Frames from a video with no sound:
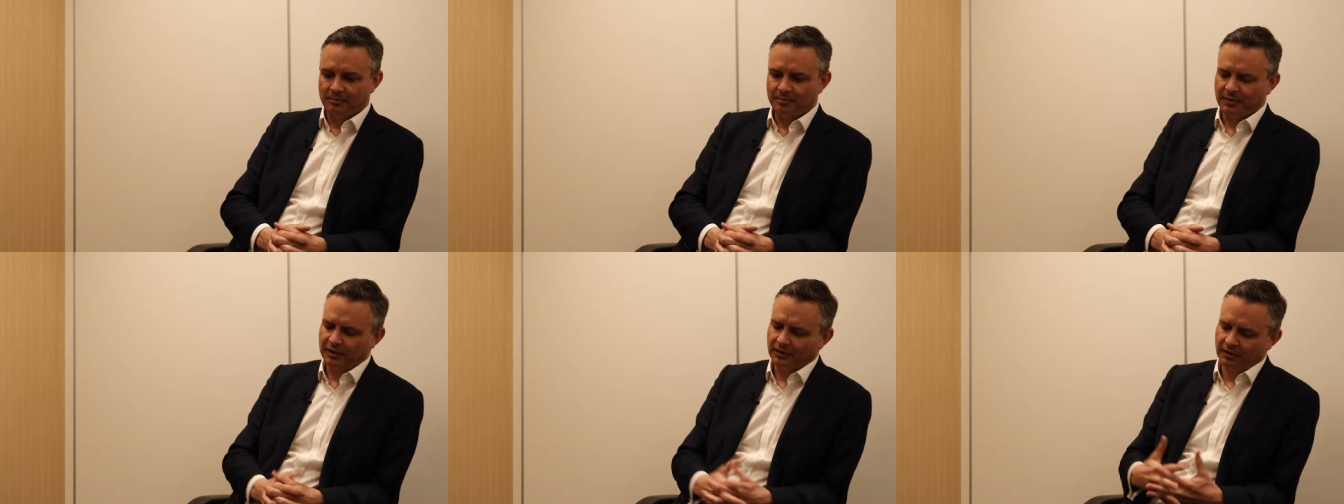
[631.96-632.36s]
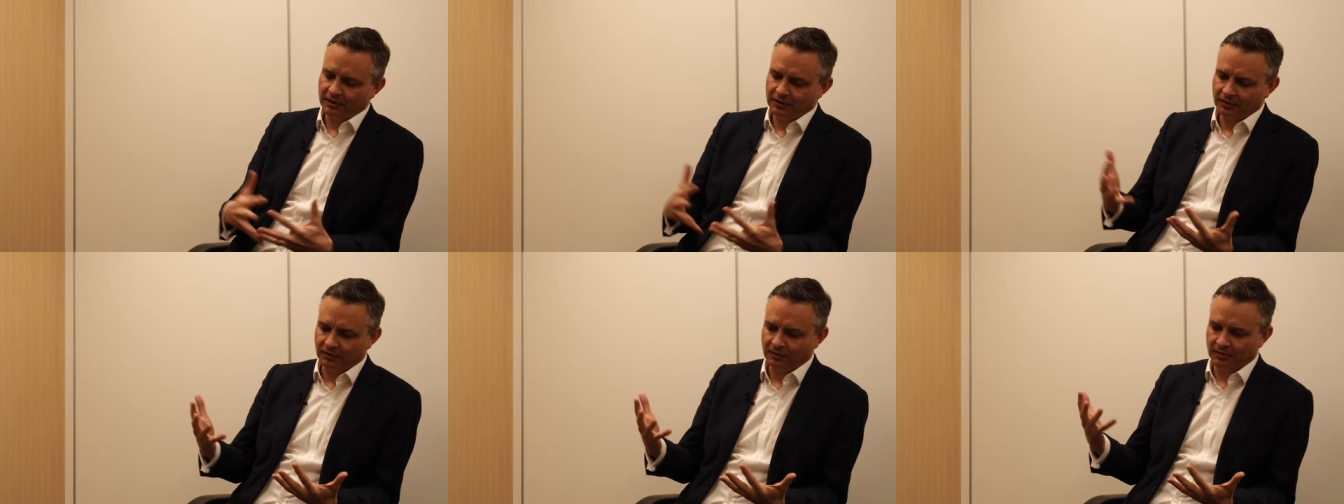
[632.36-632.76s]
but
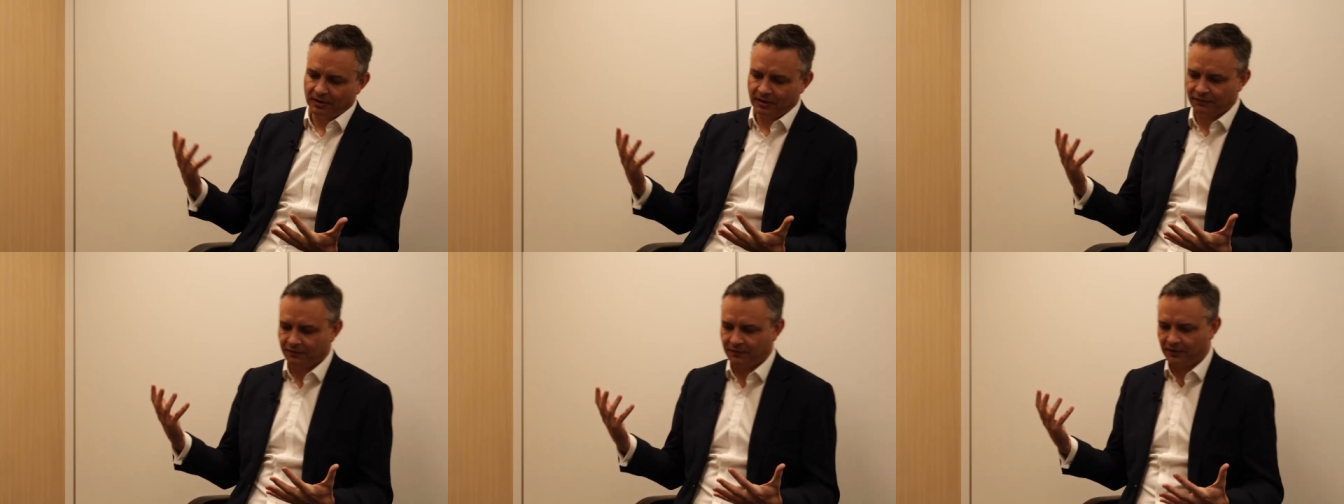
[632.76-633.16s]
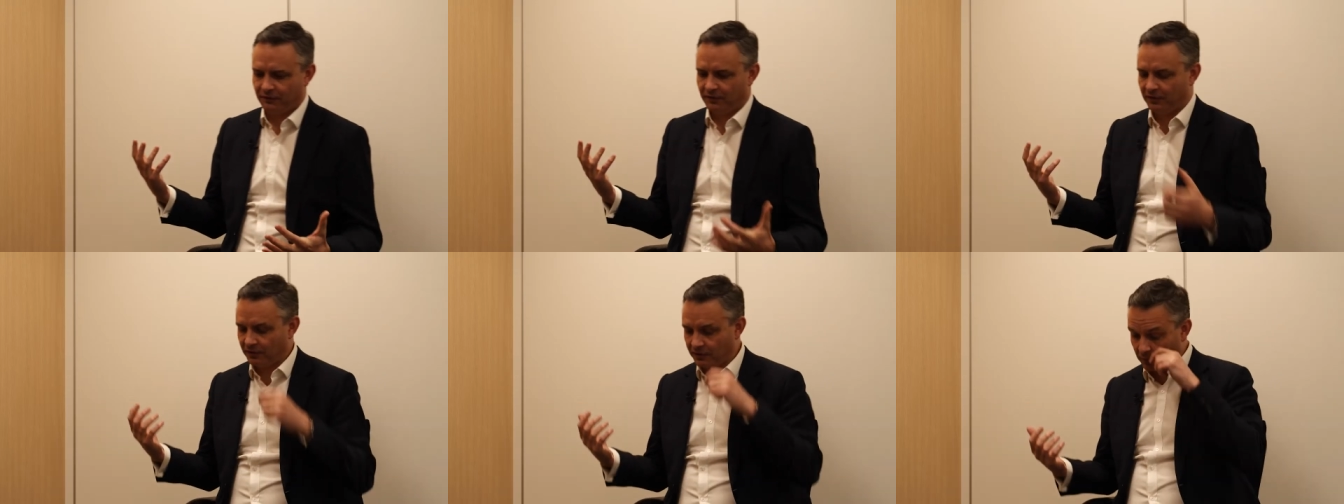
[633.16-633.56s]
you know, if
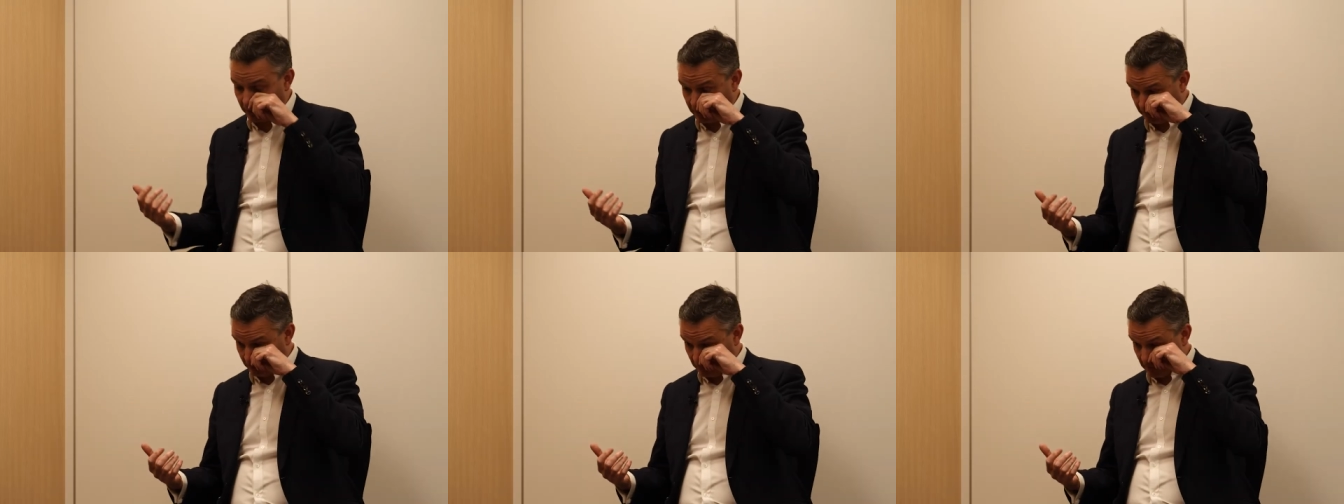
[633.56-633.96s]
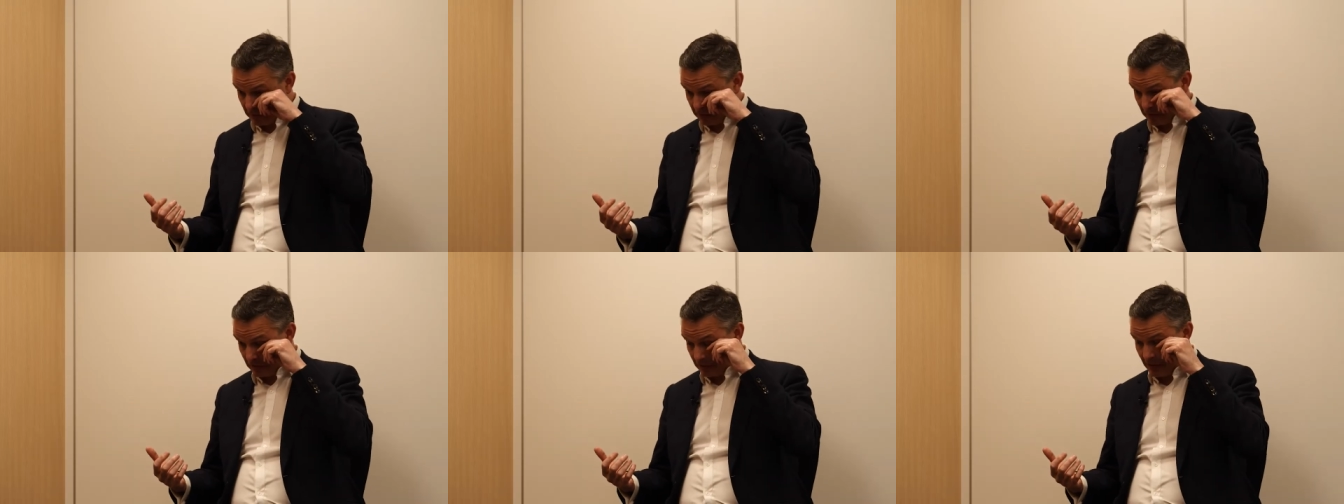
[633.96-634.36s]
if you look at what I'm doing
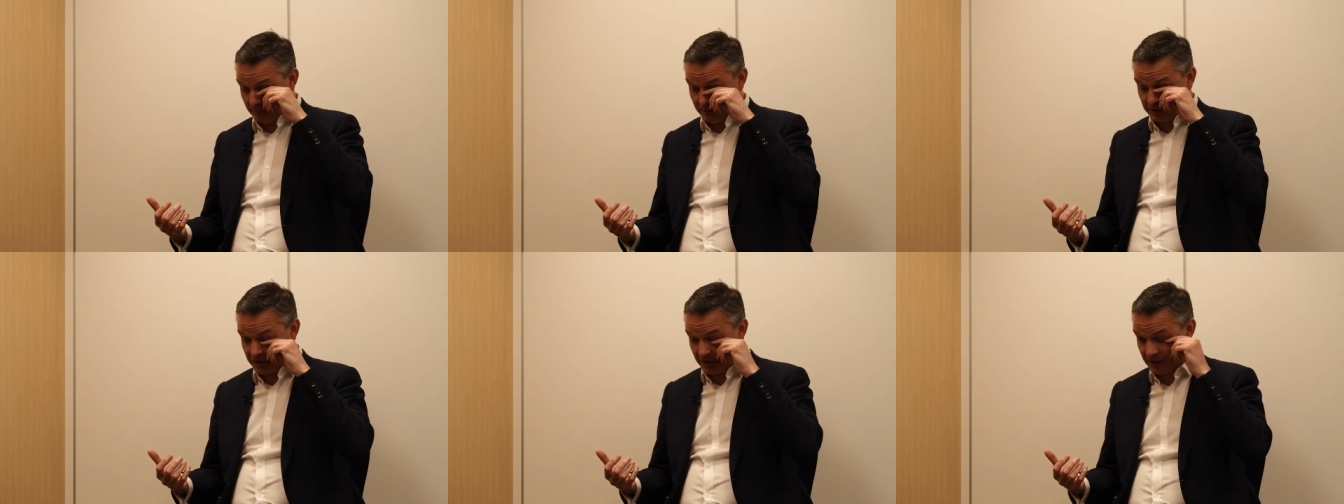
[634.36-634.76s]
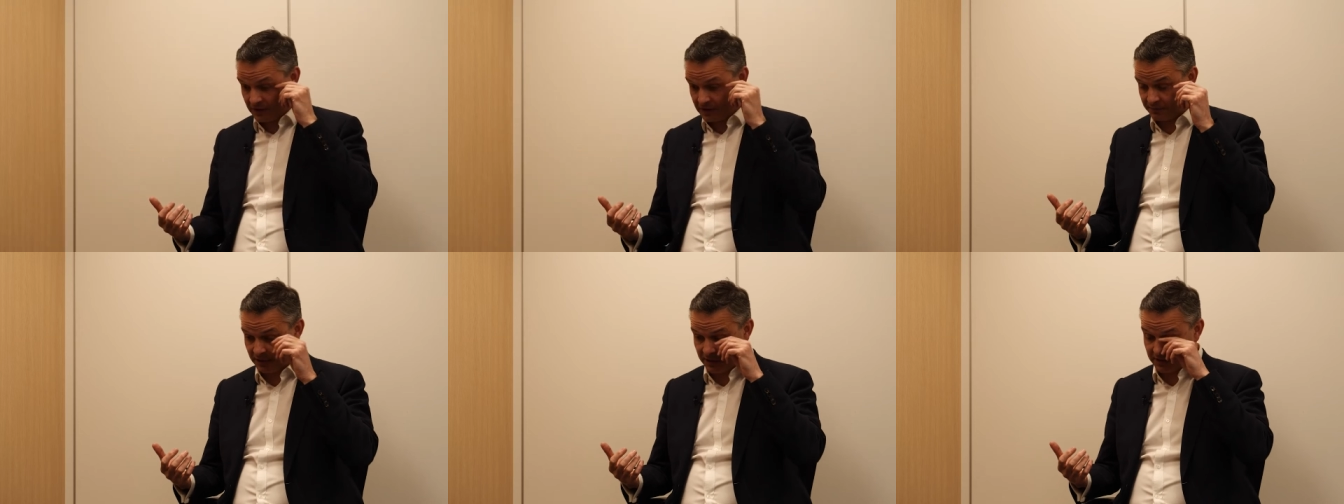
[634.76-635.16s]
in the climate change
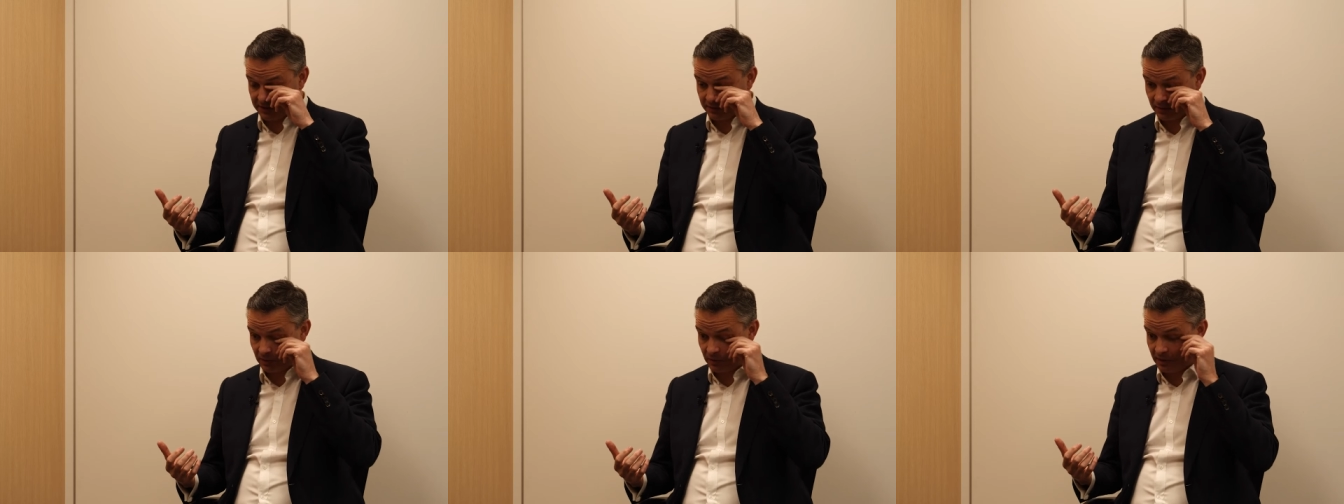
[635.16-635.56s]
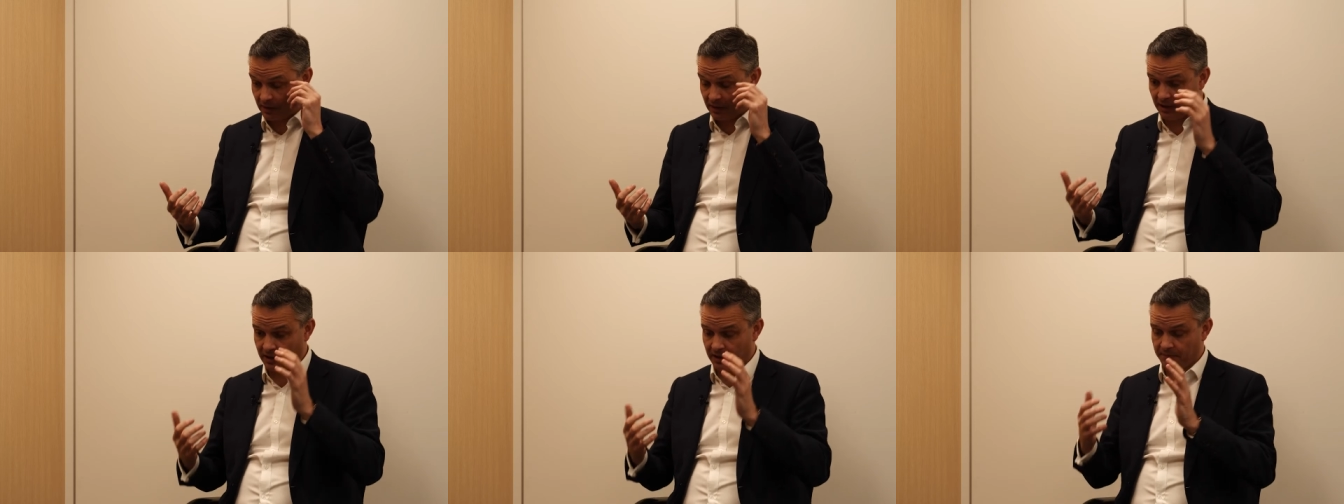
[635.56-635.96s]
space,
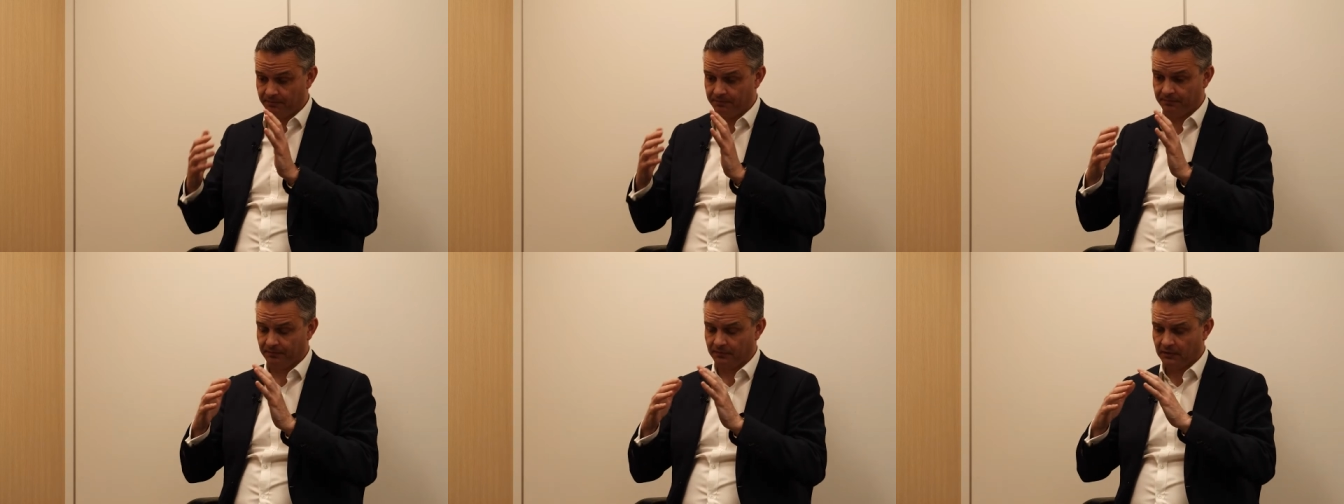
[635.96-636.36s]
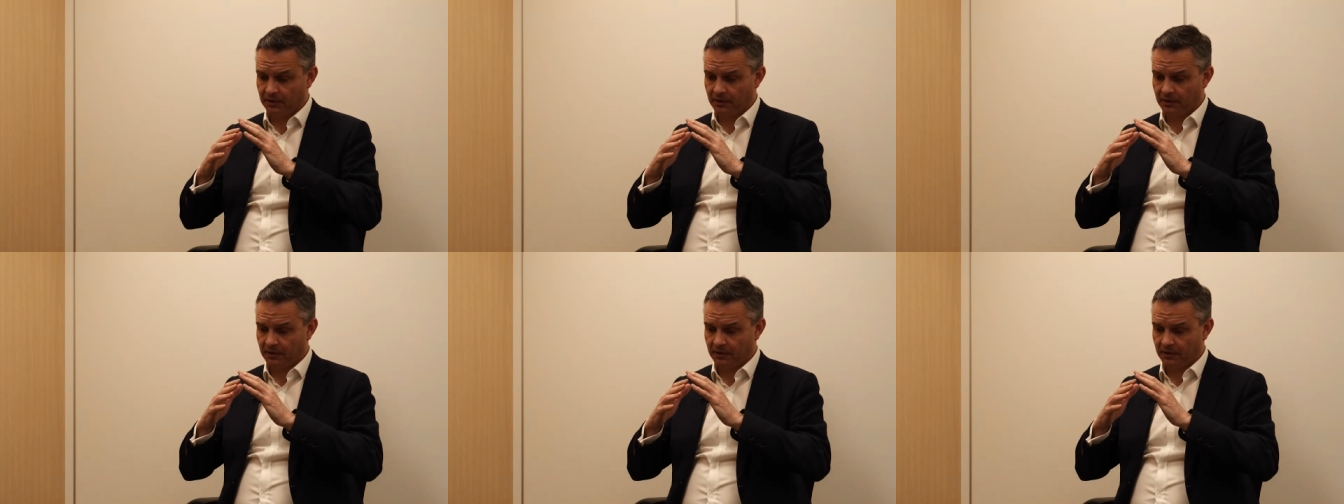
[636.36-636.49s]
um,